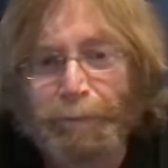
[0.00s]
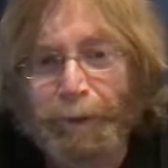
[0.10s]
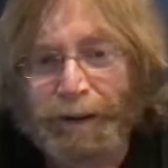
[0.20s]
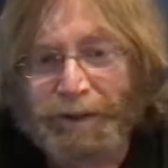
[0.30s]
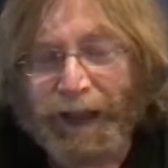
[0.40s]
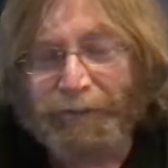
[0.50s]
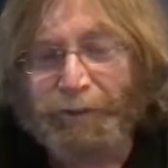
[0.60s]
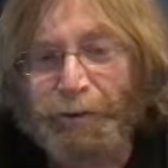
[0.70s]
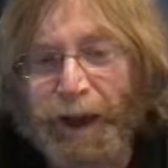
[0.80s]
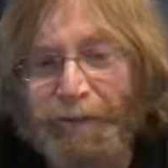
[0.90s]
but you have
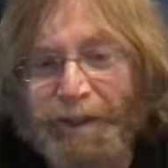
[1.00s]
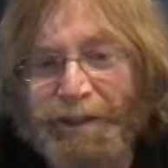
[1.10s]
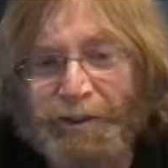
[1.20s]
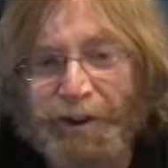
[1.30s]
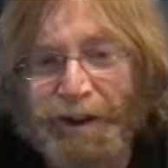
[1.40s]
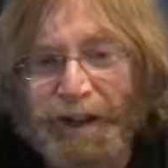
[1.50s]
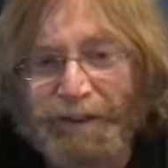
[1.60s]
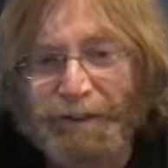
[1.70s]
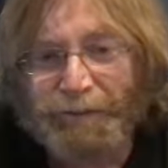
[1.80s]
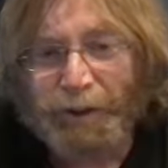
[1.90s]
to have the
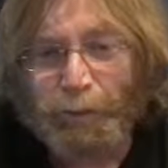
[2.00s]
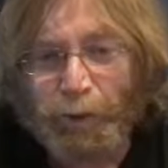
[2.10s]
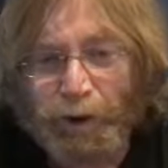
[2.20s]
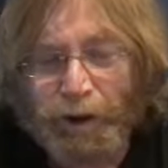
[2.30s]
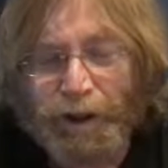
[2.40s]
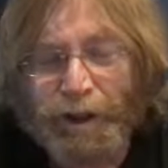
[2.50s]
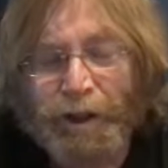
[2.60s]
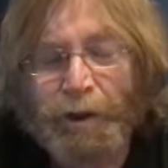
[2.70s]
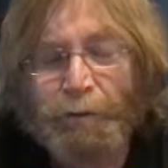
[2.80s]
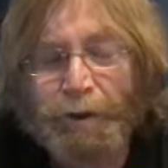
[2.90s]
interconnectivity work.
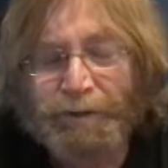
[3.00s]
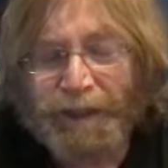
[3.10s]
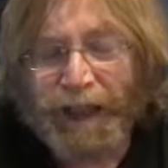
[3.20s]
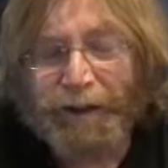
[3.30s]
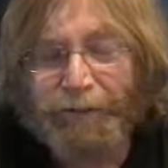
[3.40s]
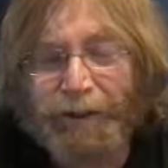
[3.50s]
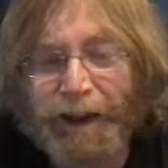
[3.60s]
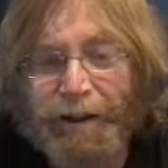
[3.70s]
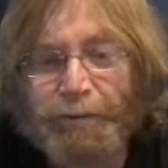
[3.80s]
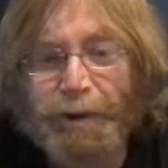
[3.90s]
We've now
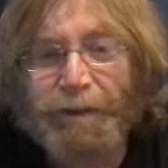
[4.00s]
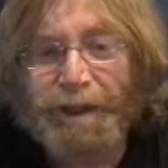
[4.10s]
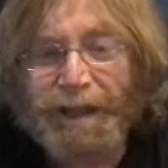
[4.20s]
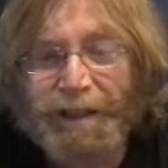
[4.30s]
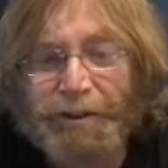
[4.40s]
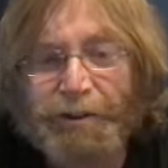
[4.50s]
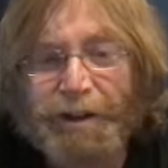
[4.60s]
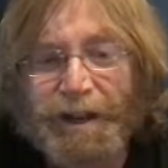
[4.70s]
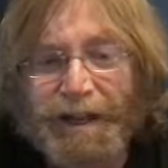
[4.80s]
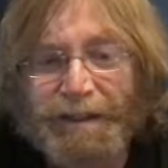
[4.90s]
found where the
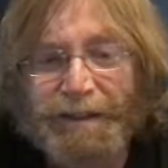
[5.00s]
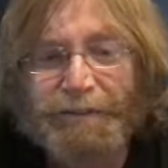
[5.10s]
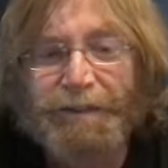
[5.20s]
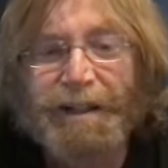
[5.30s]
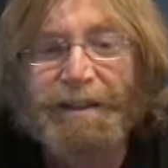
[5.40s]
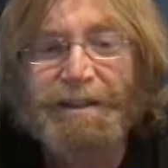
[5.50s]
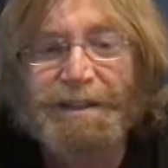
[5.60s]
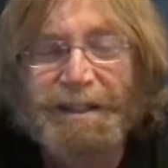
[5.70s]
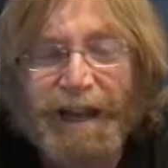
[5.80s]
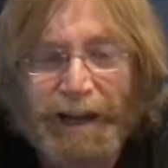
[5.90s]
interconnectivity
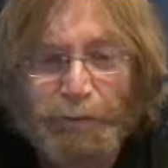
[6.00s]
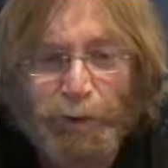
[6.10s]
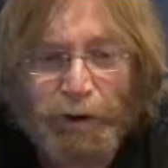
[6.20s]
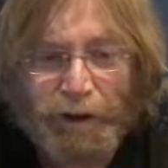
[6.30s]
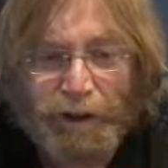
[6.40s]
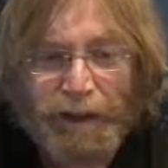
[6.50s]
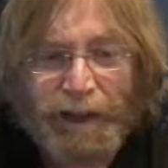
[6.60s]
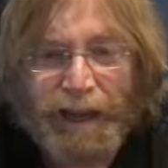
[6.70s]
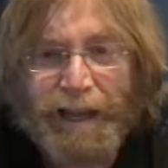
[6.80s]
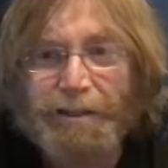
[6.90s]
does not work.
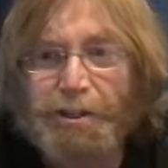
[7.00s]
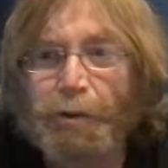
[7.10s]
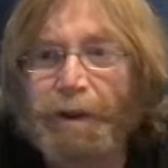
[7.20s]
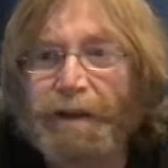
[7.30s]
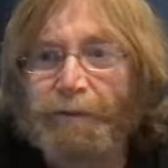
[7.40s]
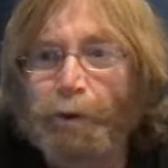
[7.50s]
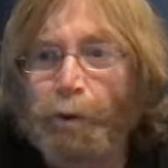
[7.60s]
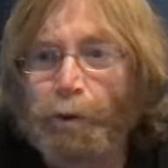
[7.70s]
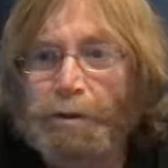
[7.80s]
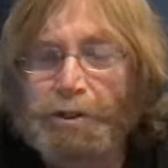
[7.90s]
And so we have
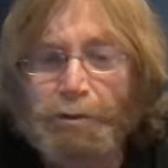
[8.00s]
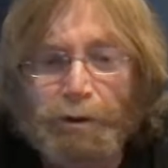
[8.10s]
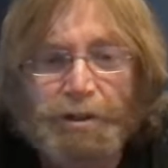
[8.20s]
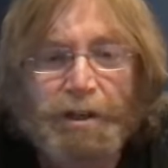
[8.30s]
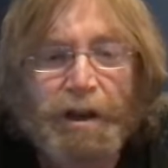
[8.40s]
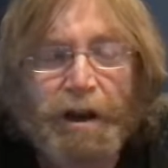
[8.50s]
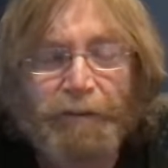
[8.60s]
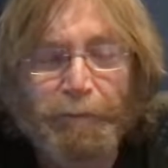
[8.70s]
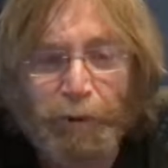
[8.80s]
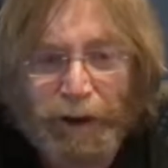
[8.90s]
all sorts
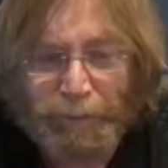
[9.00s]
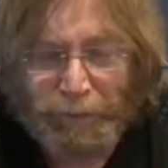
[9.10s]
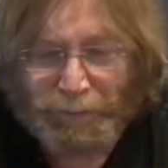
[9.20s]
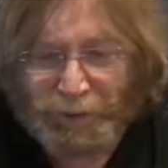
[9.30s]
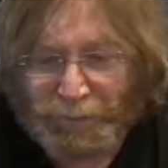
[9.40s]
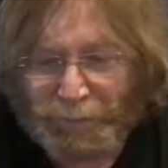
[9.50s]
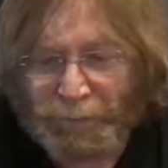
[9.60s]
of problems.